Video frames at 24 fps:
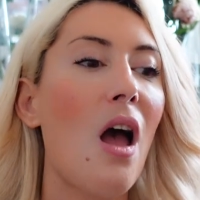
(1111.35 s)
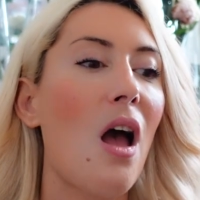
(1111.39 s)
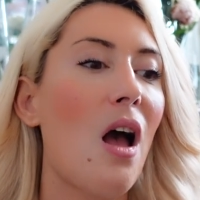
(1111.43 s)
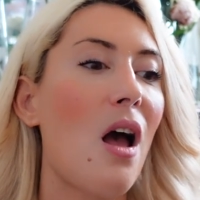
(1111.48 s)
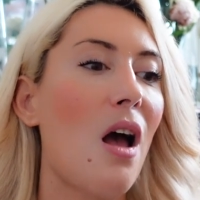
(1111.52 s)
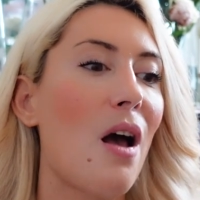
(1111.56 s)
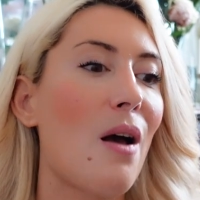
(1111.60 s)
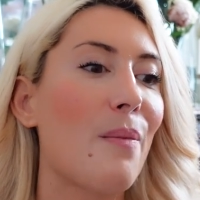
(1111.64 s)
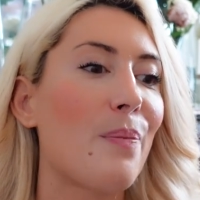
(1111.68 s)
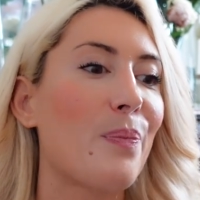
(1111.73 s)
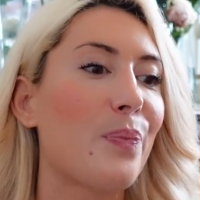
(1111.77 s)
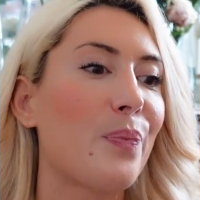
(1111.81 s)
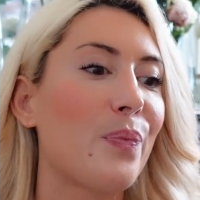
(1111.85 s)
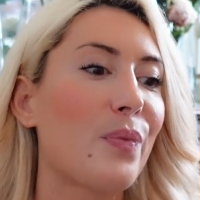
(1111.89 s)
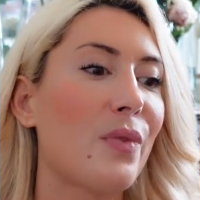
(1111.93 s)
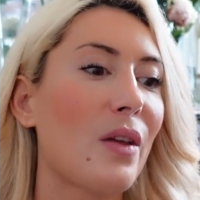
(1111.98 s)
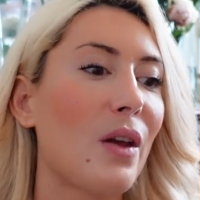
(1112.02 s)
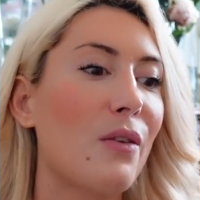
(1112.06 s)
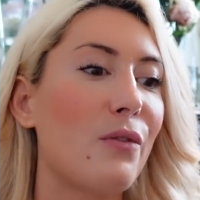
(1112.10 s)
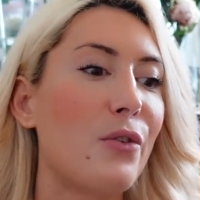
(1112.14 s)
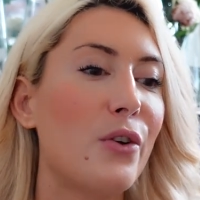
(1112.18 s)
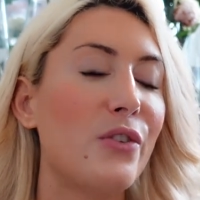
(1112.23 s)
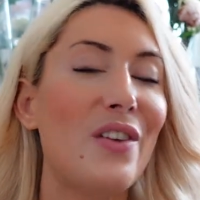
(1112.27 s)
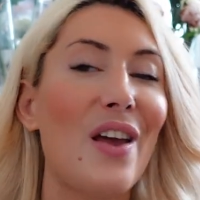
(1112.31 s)

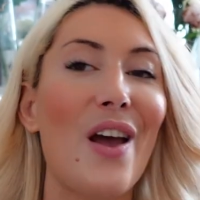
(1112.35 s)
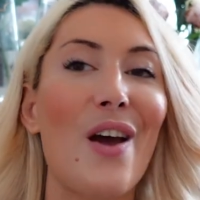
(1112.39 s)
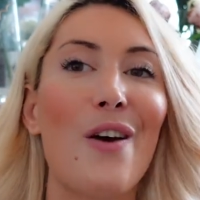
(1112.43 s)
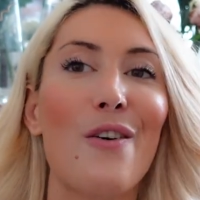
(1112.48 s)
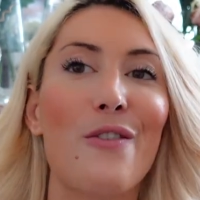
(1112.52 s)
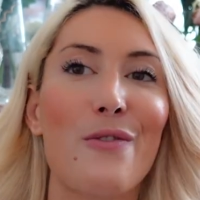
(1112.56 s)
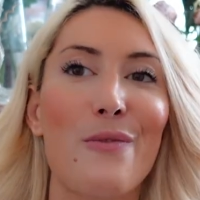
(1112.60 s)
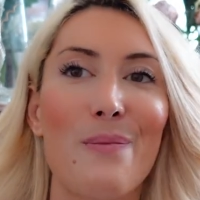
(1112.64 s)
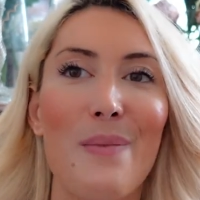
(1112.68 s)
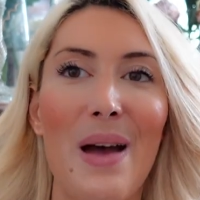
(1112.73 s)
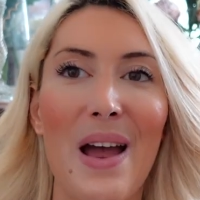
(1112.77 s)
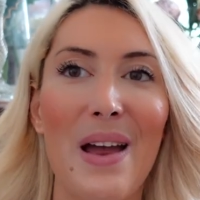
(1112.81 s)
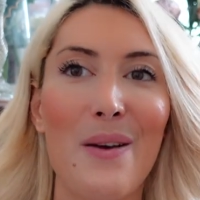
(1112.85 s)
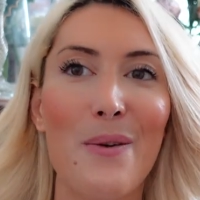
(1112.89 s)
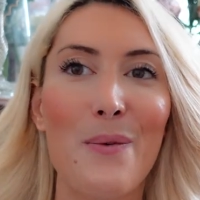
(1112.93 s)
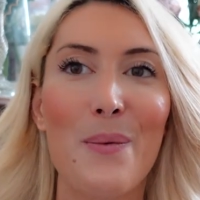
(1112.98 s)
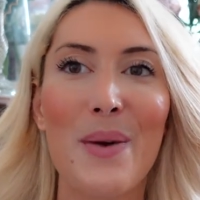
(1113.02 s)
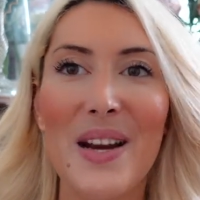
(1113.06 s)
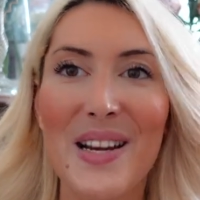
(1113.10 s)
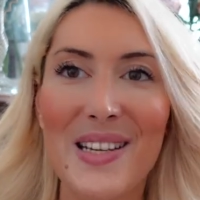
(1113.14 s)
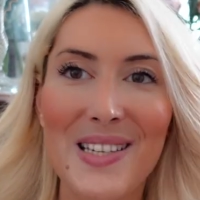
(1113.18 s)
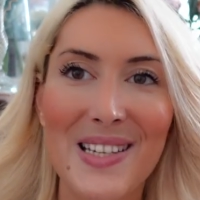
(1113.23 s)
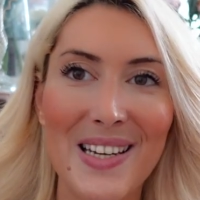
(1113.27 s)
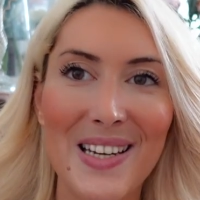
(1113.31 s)
The day of my
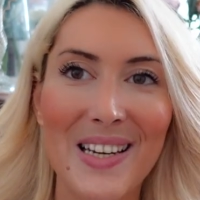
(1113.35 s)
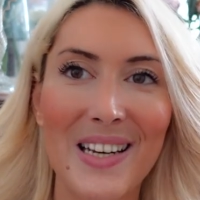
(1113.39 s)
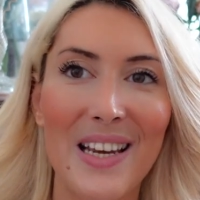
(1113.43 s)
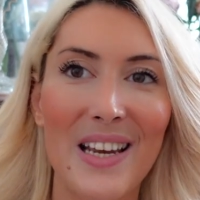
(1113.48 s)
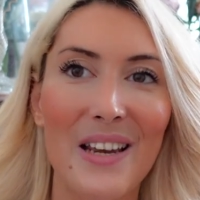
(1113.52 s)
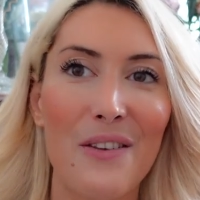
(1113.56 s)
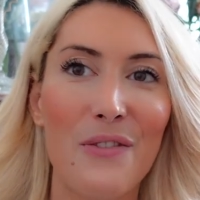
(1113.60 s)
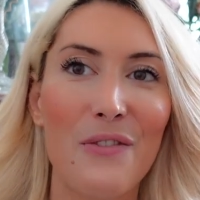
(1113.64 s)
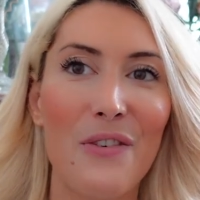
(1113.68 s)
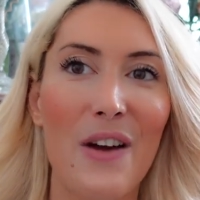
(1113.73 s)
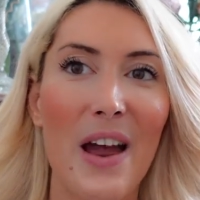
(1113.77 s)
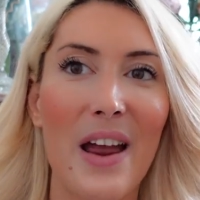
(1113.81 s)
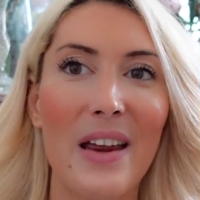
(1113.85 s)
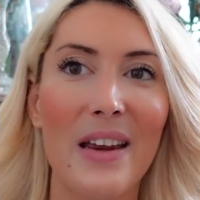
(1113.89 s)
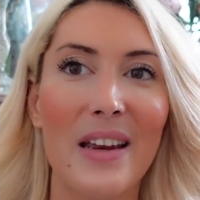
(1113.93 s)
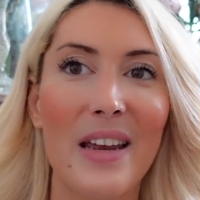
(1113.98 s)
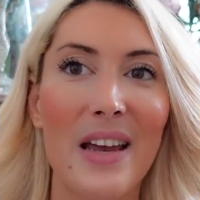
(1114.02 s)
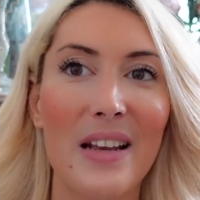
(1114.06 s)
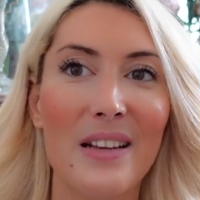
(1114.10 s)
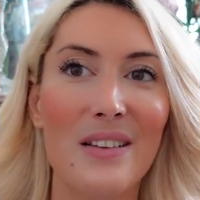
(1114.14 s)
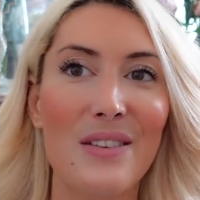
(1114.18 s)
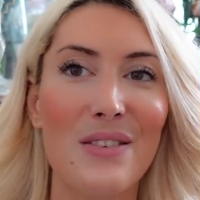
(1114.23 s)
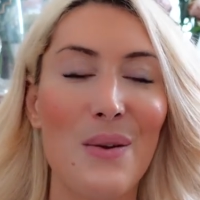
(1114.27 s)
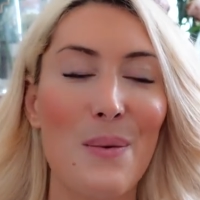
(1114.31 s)
wedding, if I
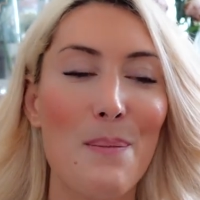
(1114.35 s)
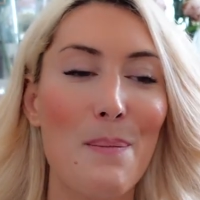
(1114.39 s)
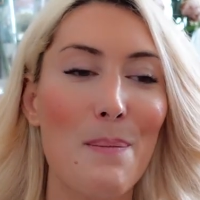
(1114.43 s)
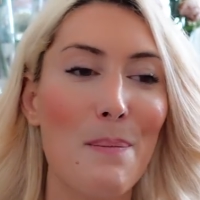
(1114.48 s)
get,